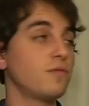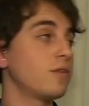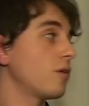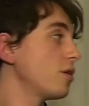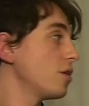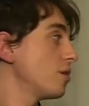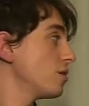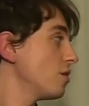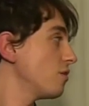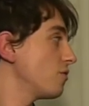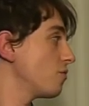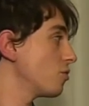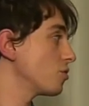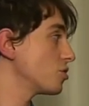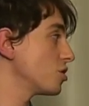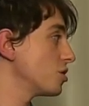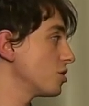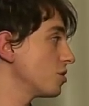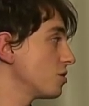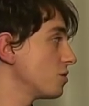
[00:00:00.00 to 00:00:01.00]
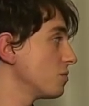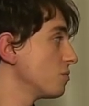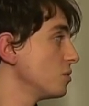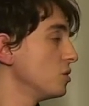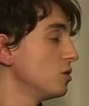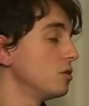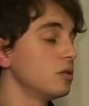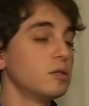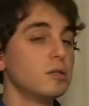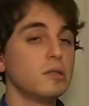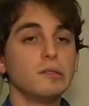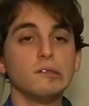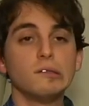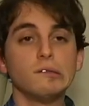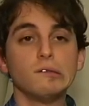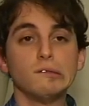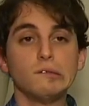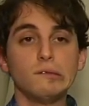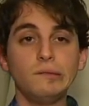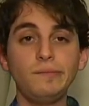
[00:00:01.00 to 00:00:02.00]
Very unfortunate.
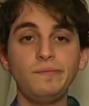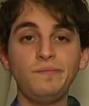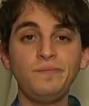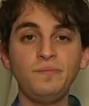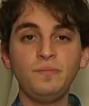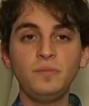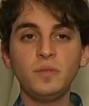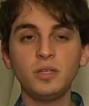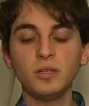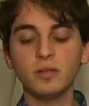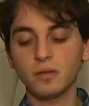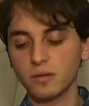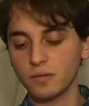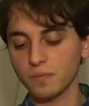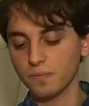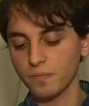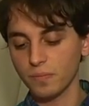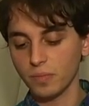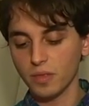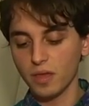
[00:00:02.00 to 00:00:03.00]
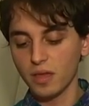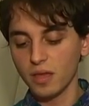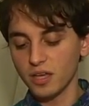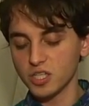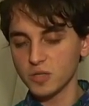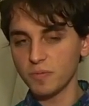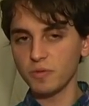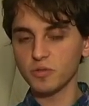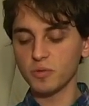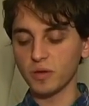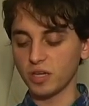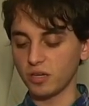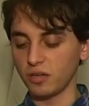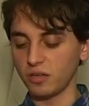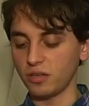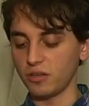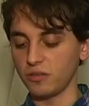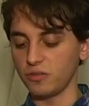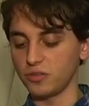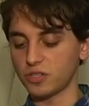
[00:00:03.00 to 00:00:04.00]
Hmm. Suppose we
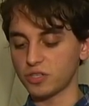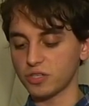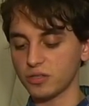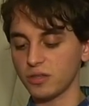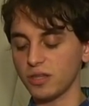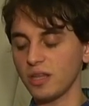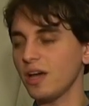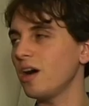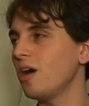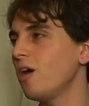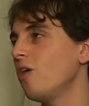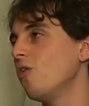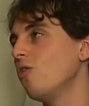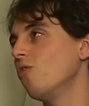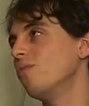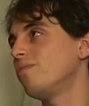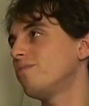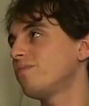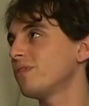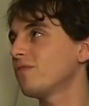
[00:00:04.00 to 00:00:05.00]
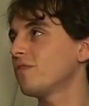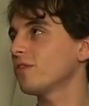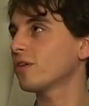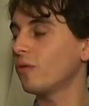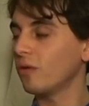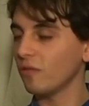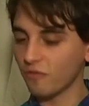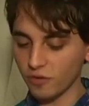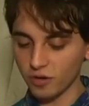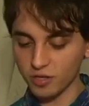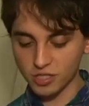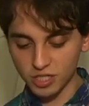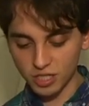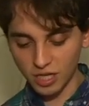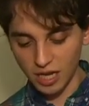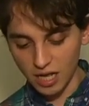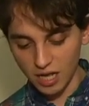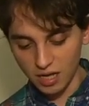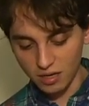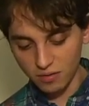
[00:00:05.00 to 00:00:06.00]
could use no, but if they're going for a
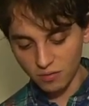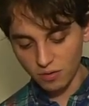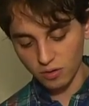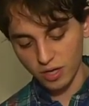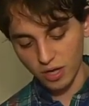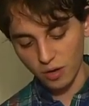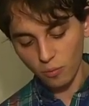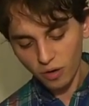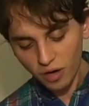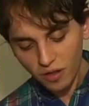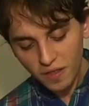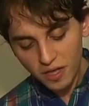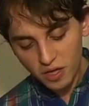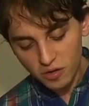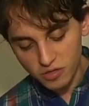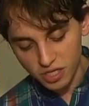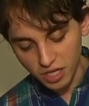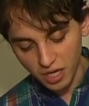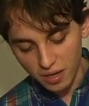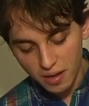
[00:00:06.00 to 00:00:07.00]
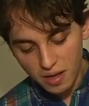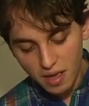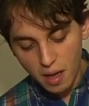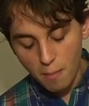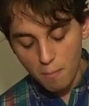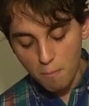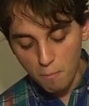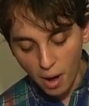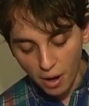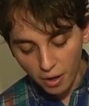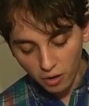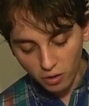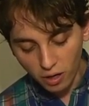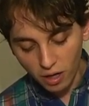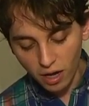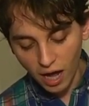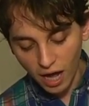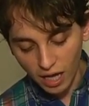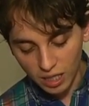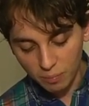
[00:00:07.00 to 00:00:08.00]
gelato, okay, what are they using it?
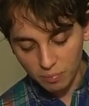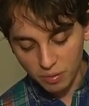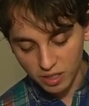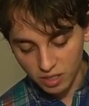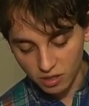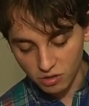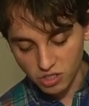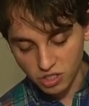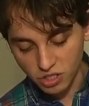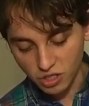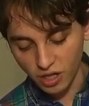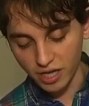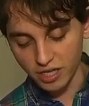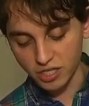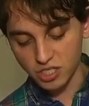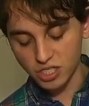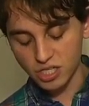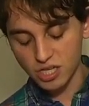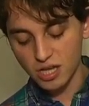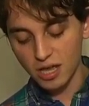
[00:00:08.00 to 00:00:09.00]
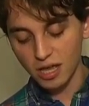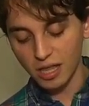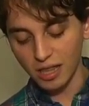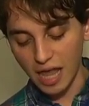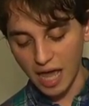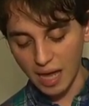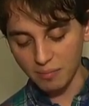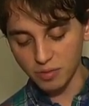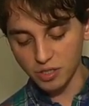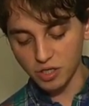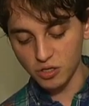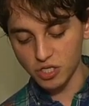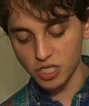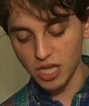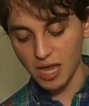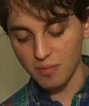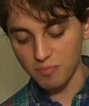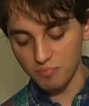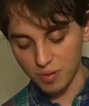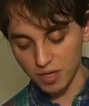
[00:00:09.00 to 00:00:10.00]
Muddle a jalapeno slice lime
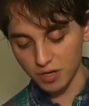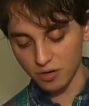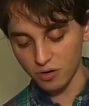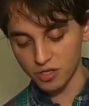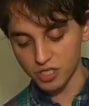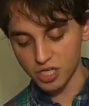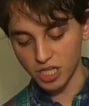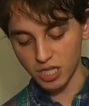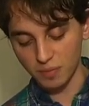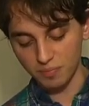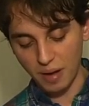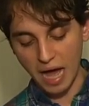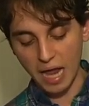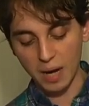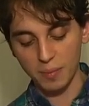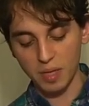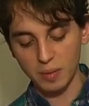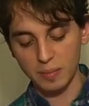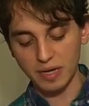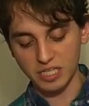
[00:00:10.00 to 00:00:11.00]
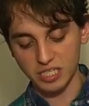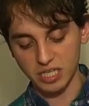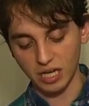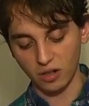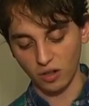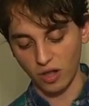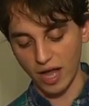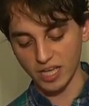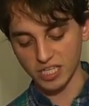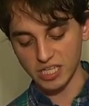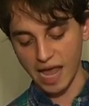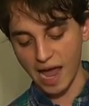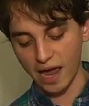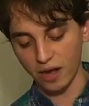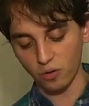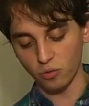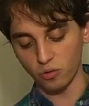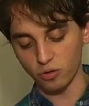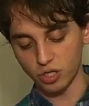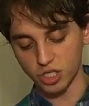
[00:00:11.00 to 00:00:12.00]
juice, and bitters in the bottom of the mixing glass.
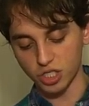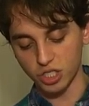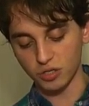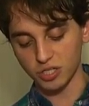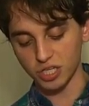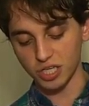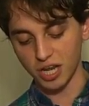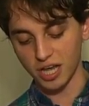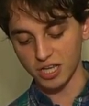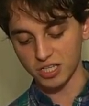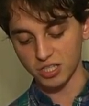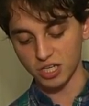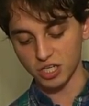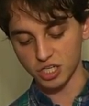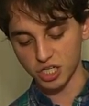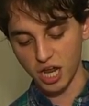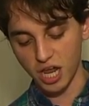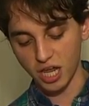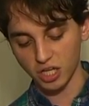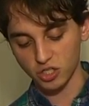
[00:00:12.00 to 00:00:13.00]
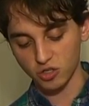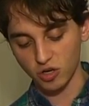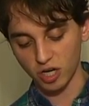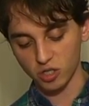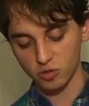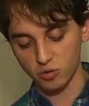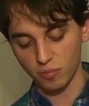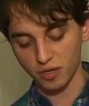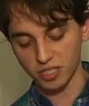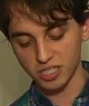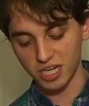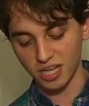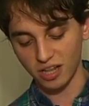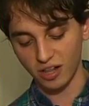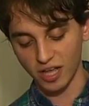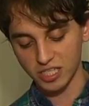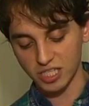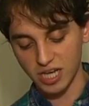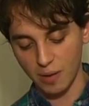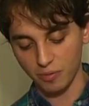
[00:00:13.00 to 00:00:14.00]
Add orange juice and ice, then shake. Strain into a martini
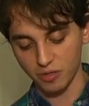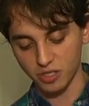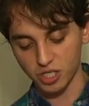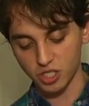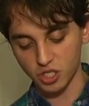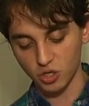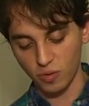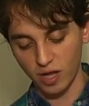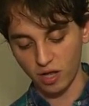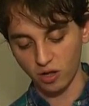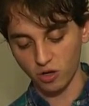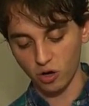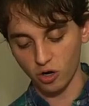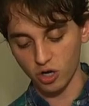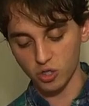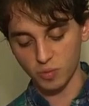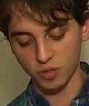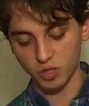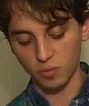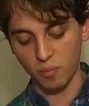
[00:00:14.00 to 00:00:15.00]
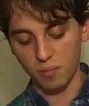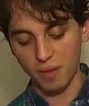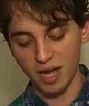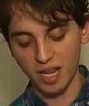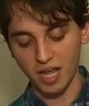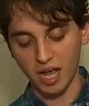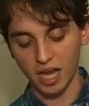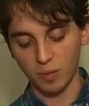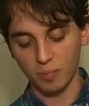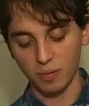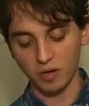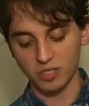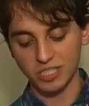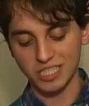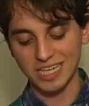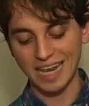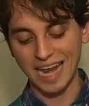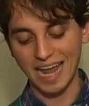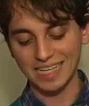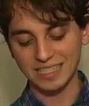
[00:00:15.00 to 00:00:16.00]
glass, top with ginger ale. Garnish with the remaining jalapeno
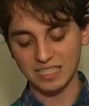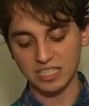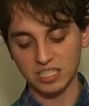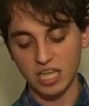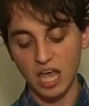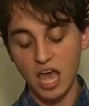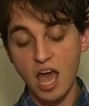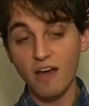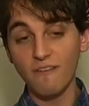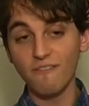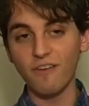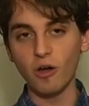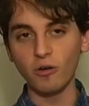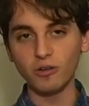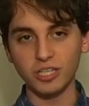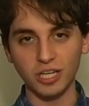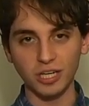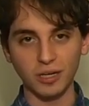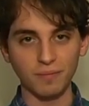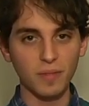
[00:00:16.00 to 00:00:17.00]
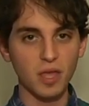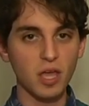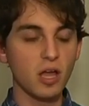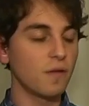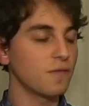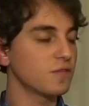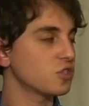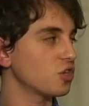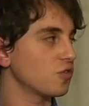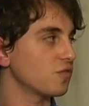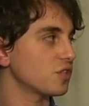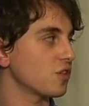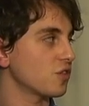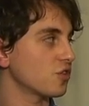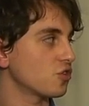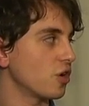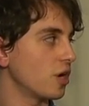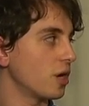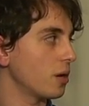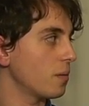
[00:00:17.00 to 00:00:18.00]
slices floating on the surface of
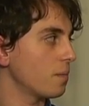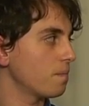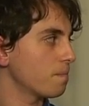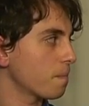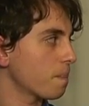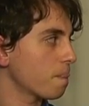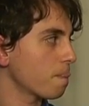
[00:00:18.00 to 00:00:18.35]
the drink.